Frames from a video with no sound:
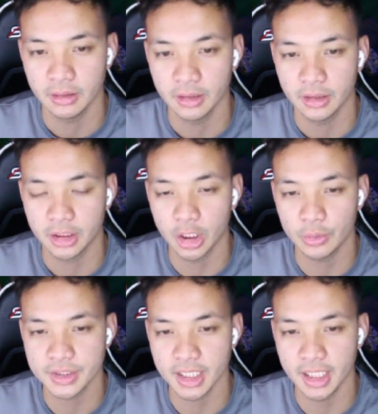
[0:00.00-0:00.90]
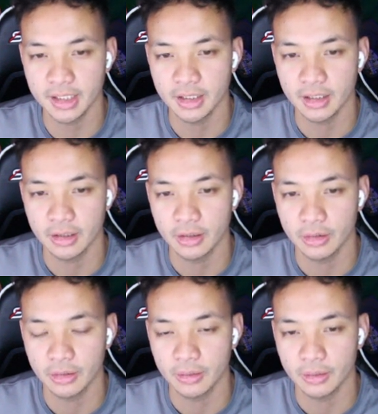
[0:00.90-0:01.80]
cosine
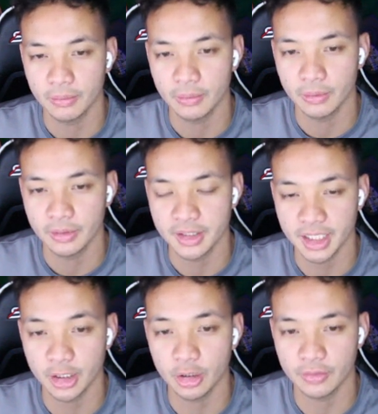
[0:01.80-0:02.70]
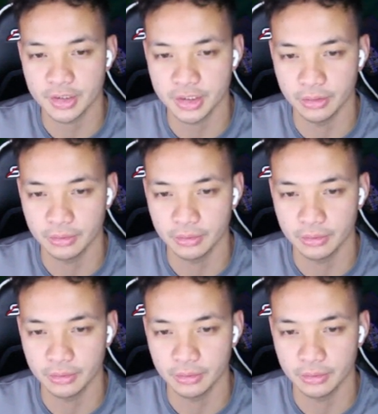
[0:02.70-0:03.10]
theta over 2.